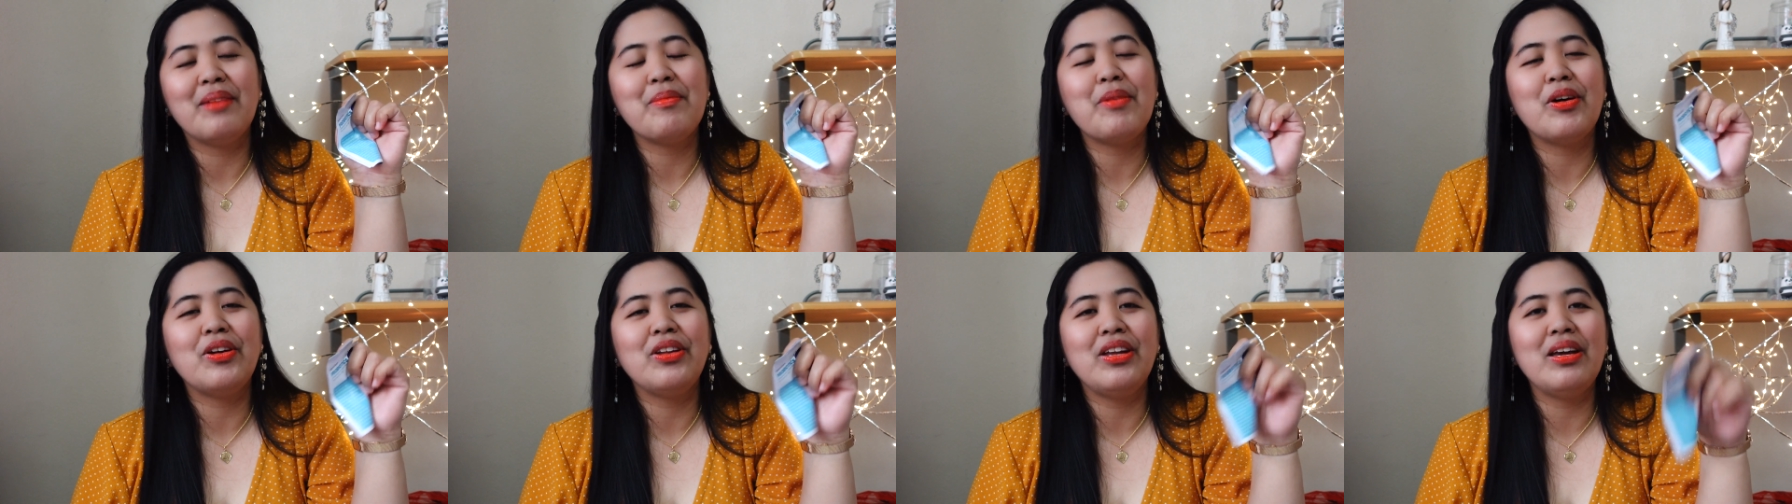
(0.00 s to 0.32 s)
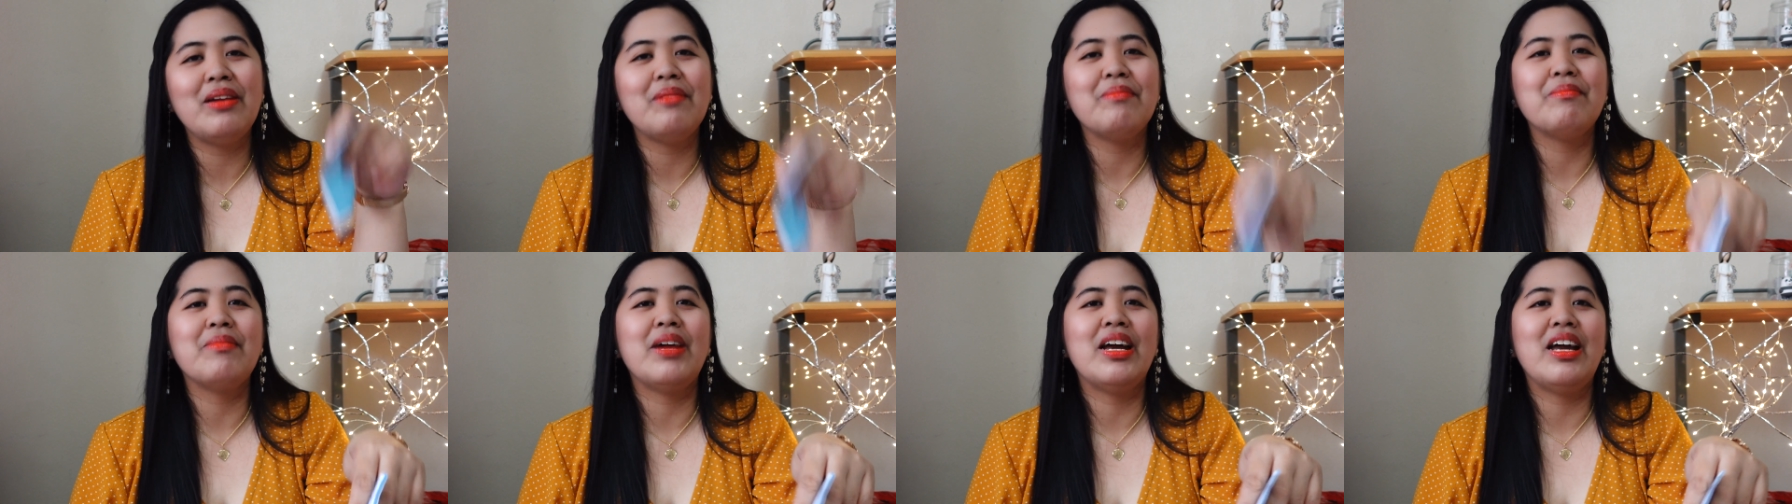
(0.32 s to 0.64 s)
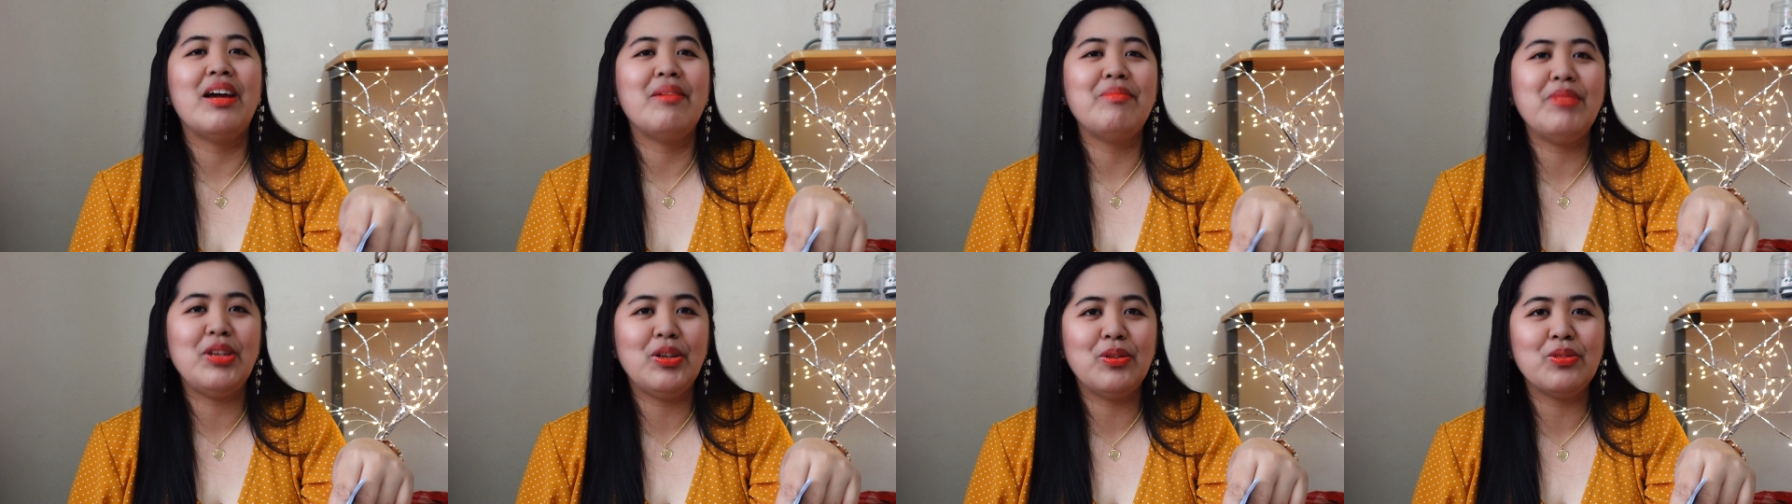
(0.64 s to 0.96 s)
about it, my
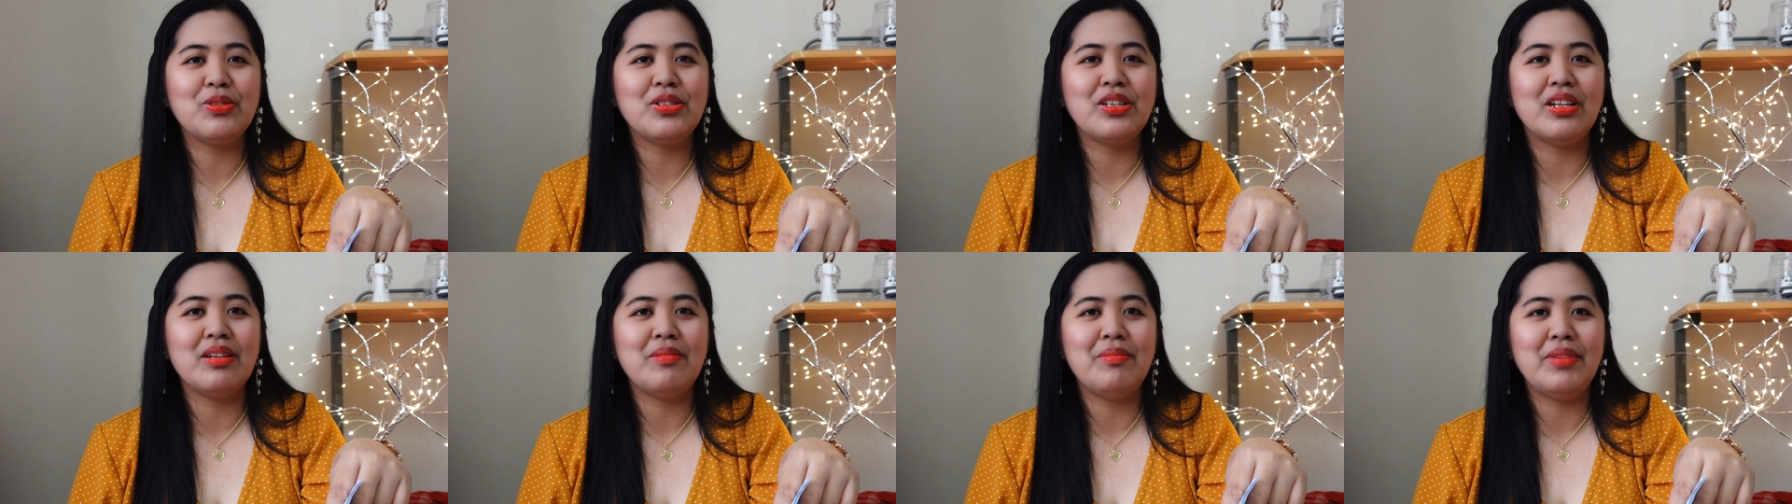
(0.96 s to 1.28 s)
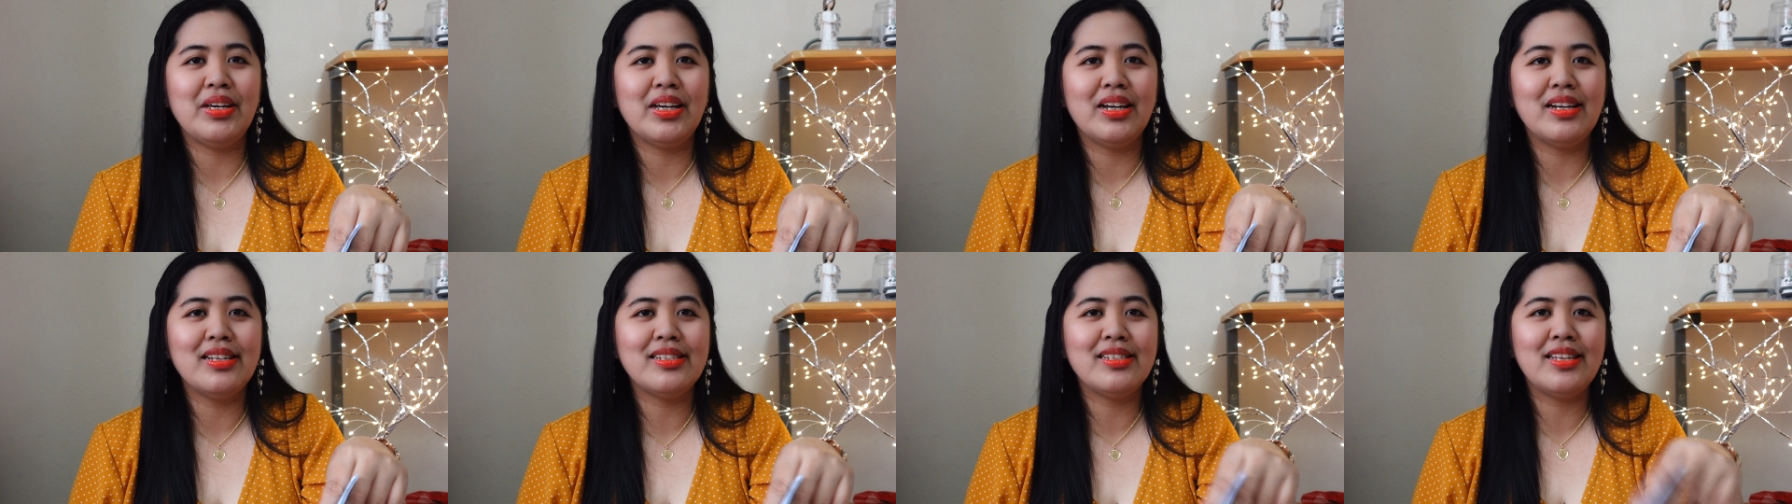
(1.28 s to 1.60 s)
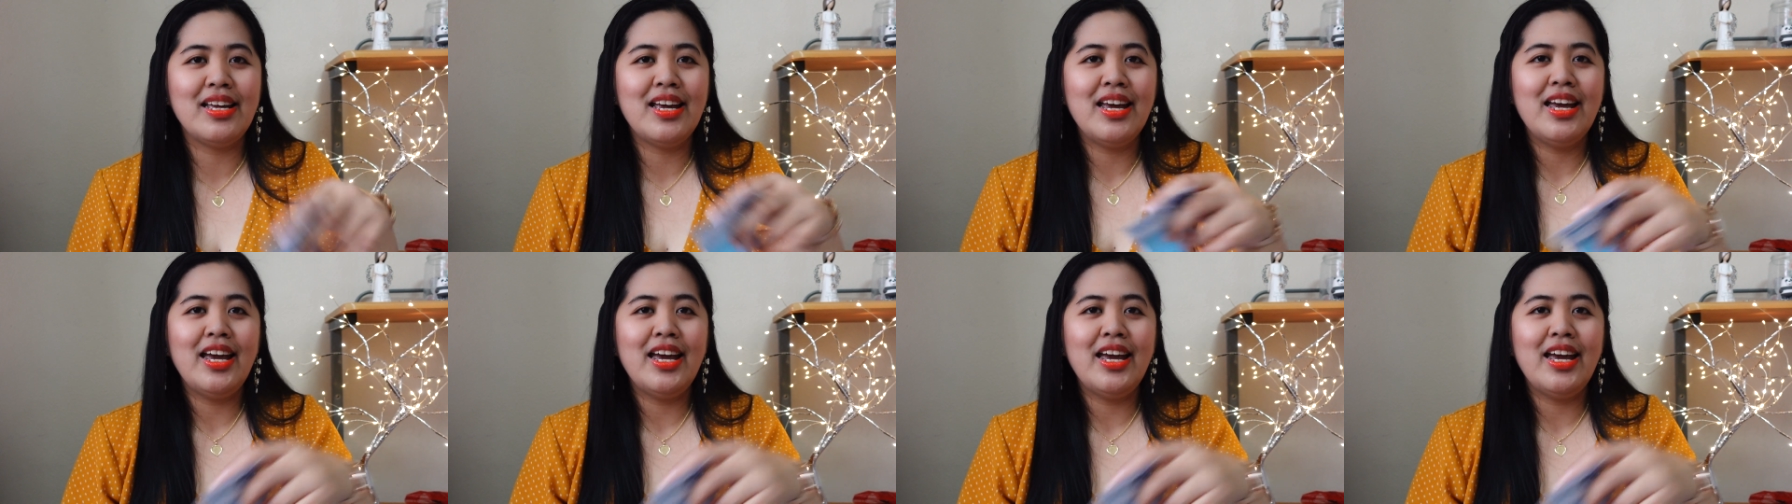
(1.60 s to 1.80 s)
amigos and amigas.